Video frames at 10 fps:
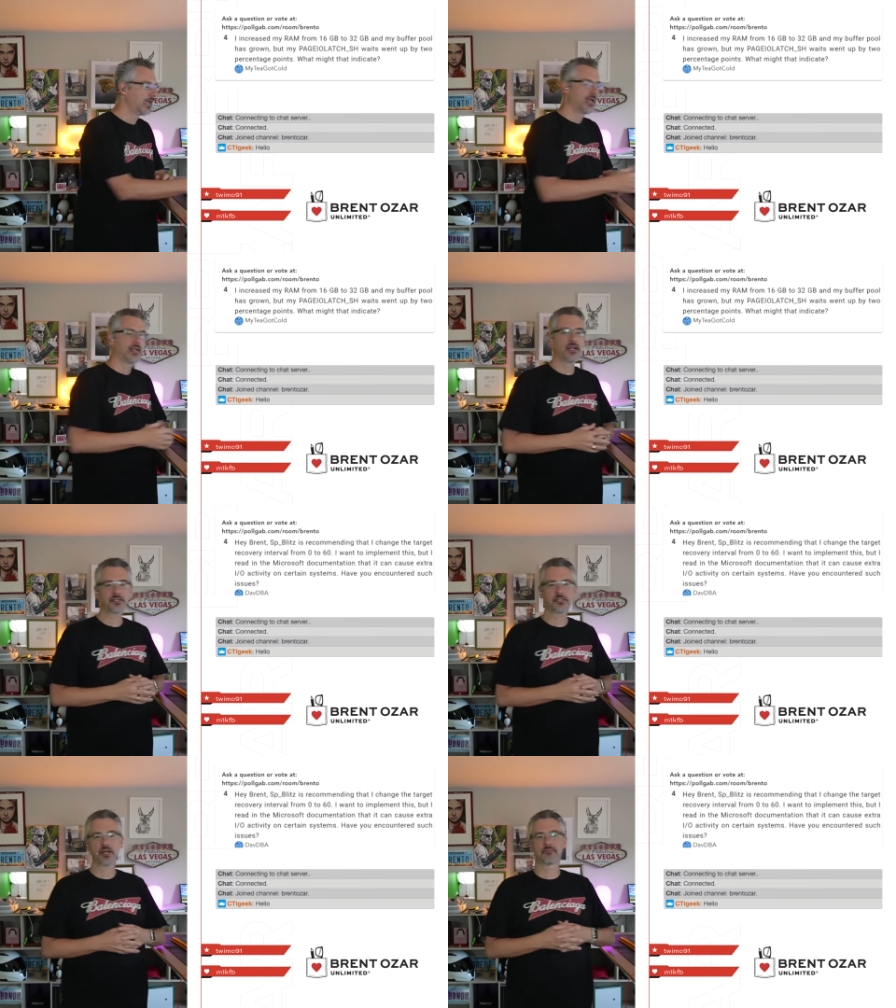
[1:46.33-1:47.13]

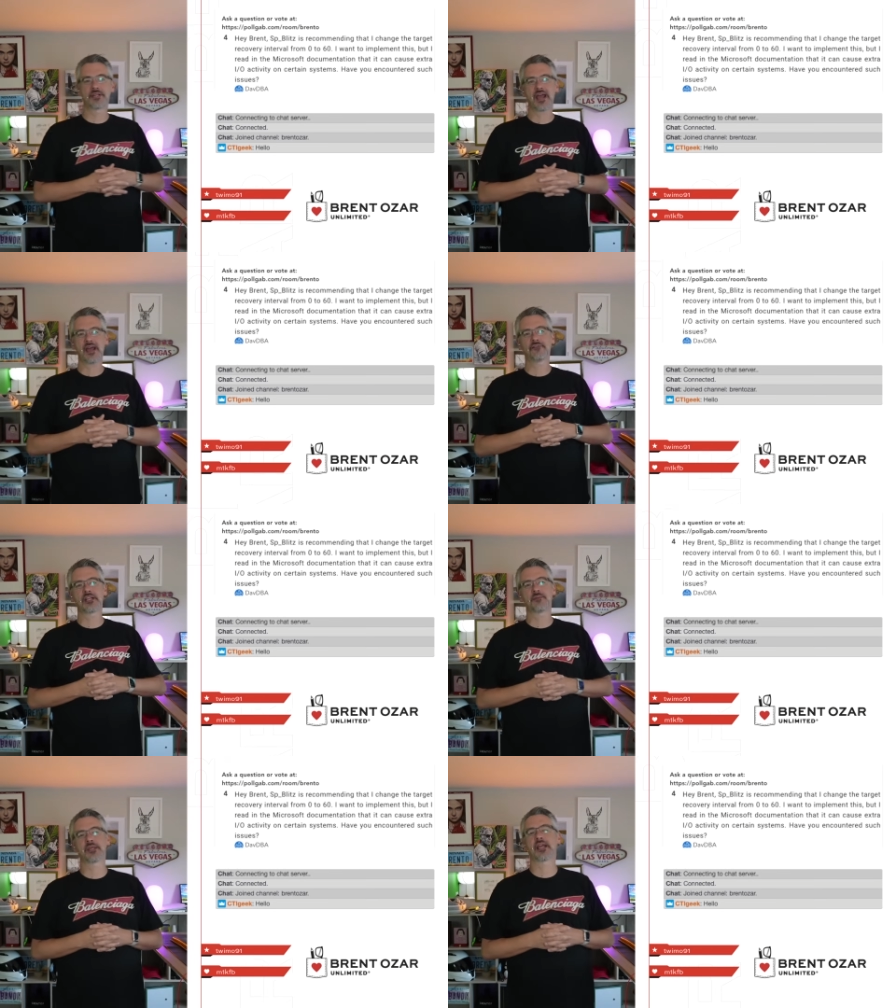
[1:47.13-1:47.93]
Next up,
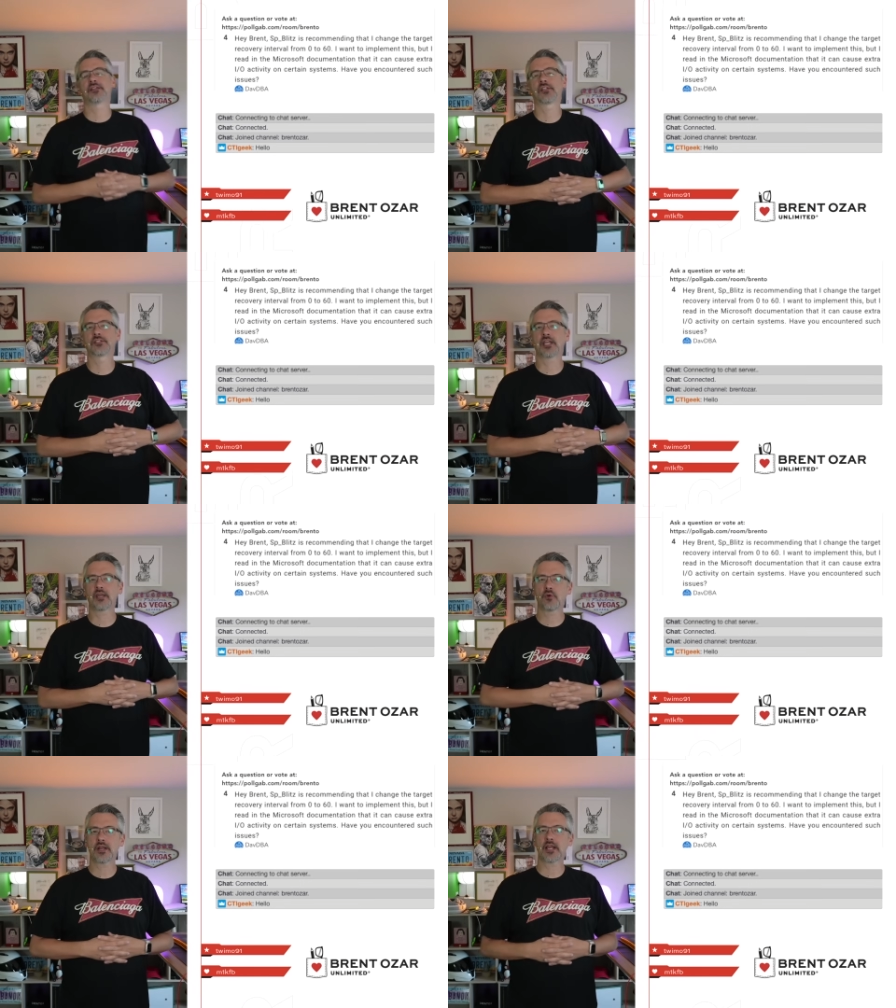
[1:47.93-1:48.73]
DavDBA says,
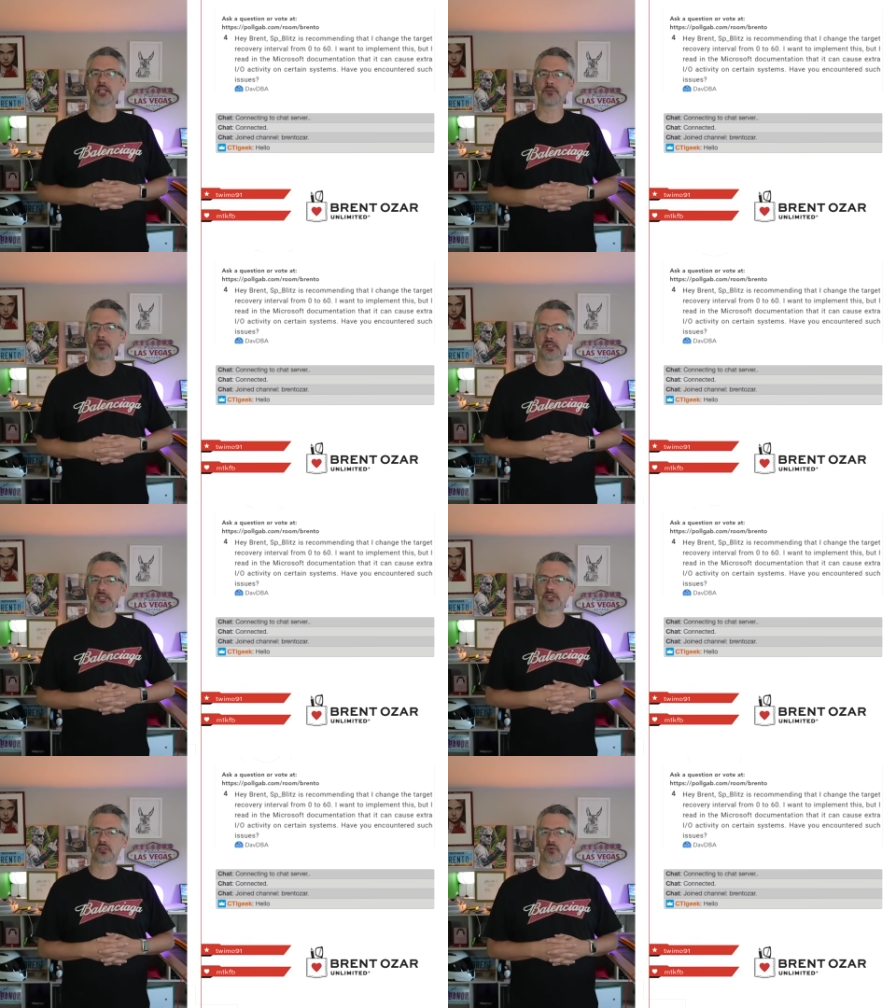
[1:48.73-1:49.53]
hey Brent, S P
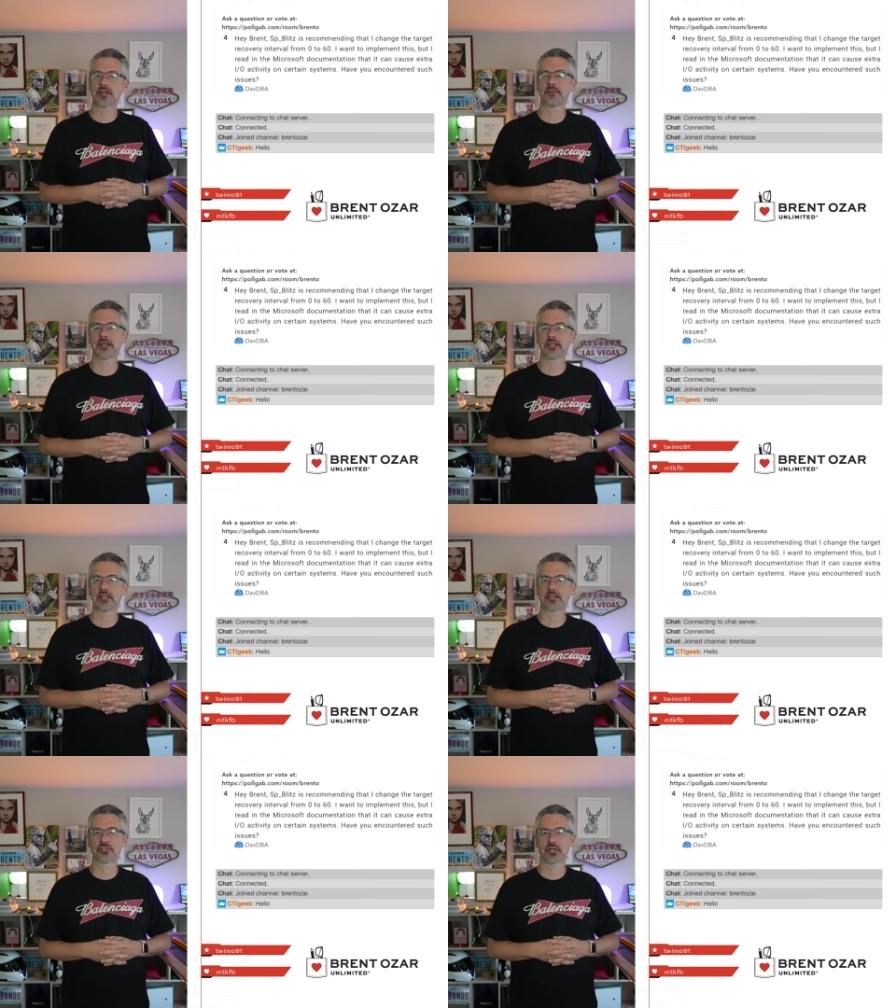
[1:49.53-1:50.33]
Blitz is recommending
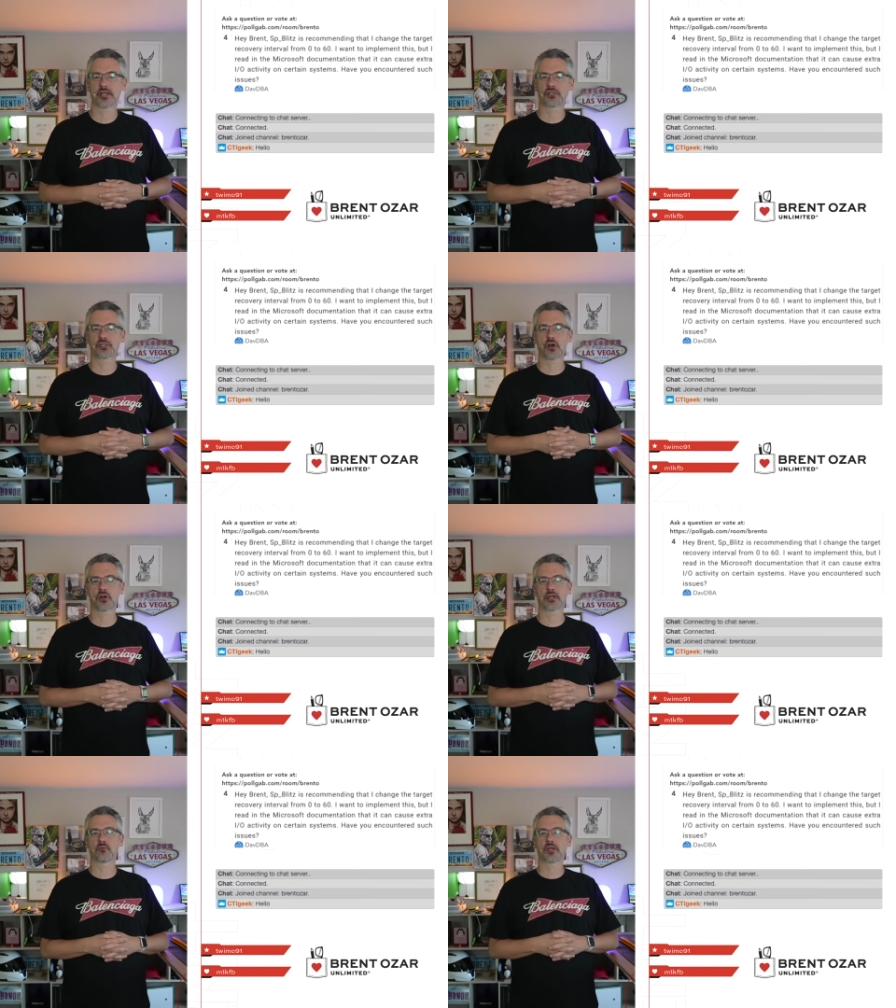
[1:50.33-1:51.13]
that I change
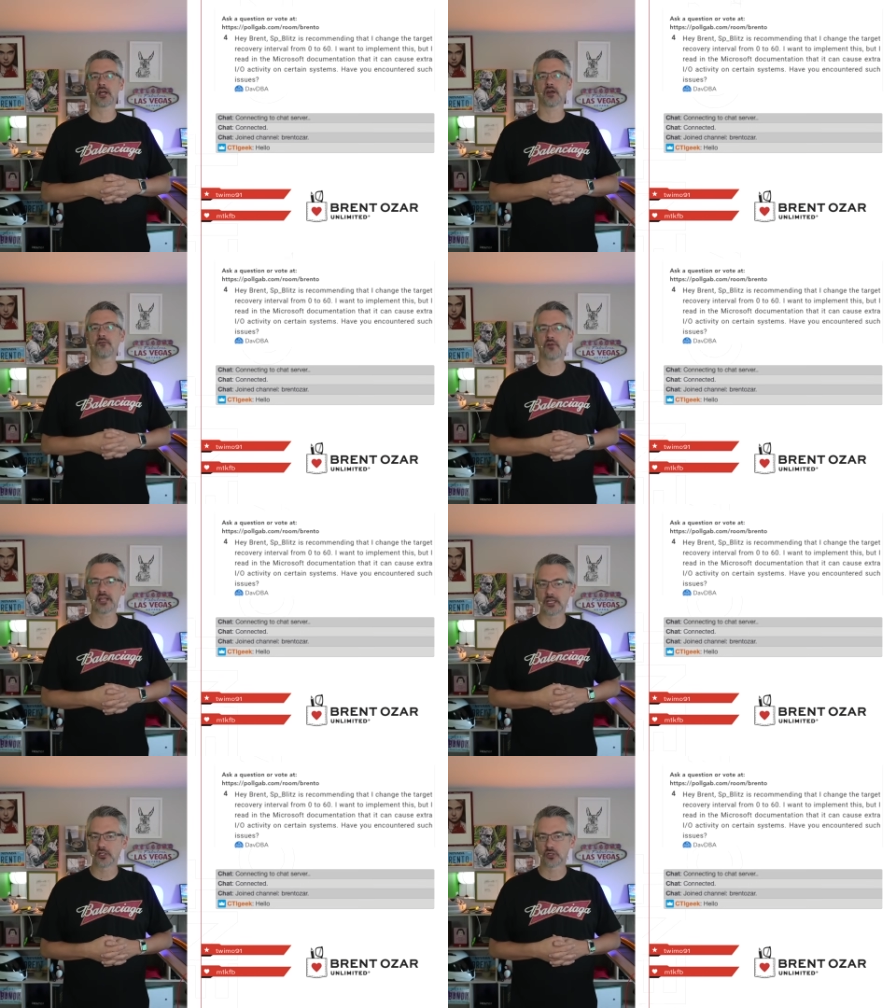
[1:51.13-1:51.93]
target recovery
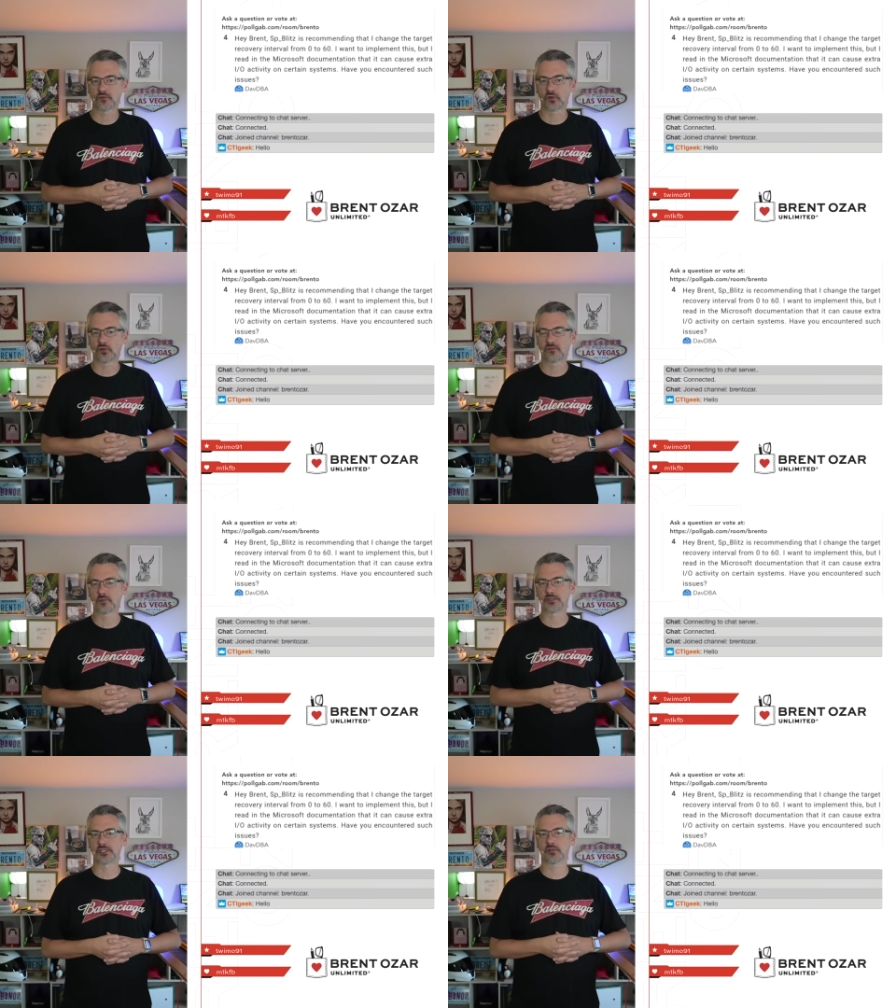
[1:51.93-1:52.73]
interval
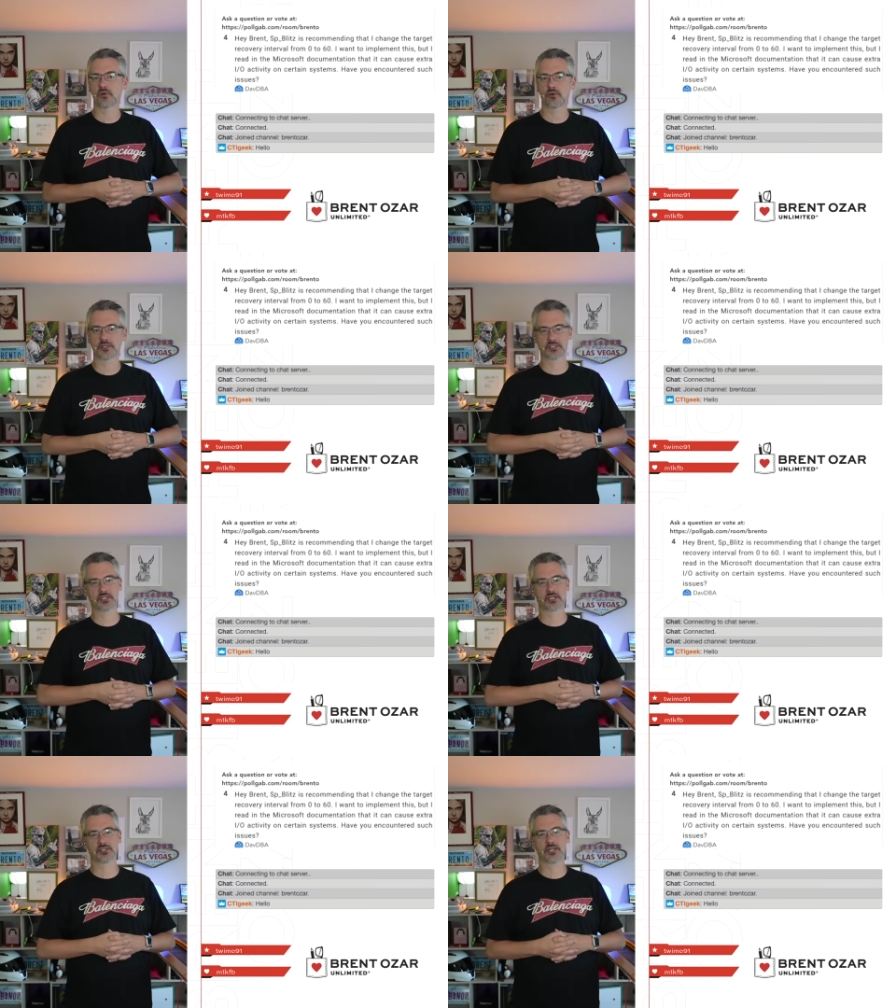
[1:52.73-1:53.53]
from zero to
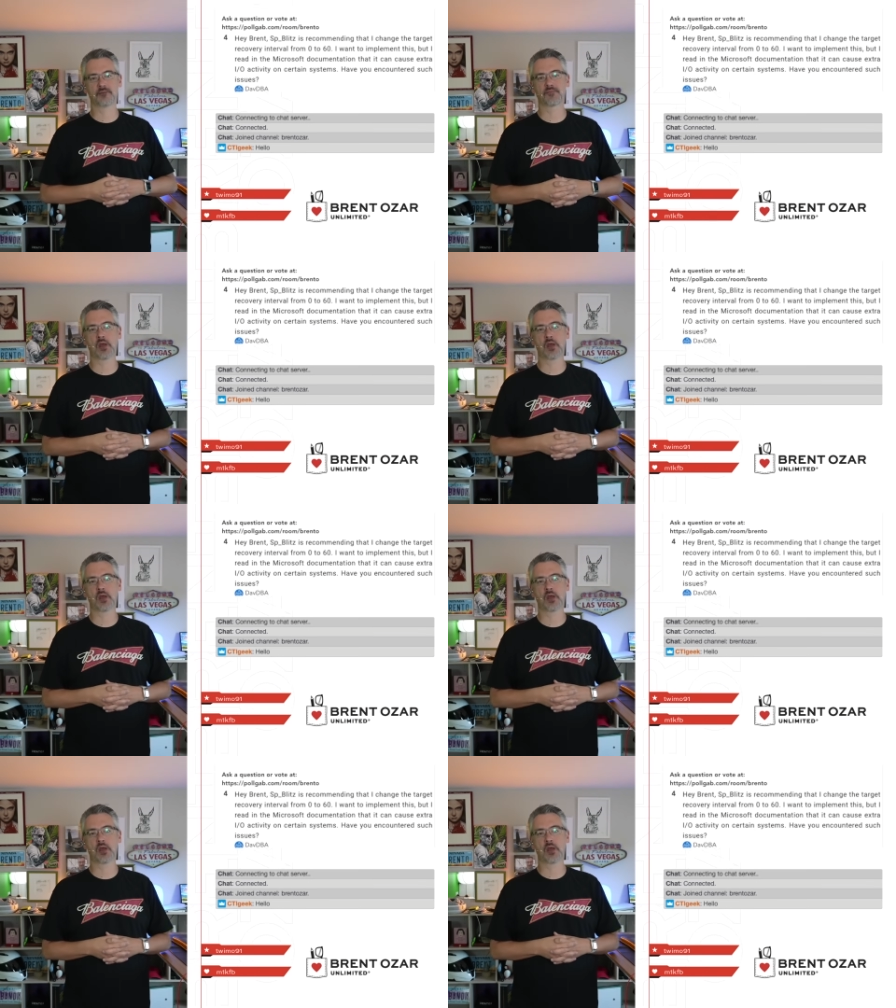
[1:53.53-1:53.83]
sixty.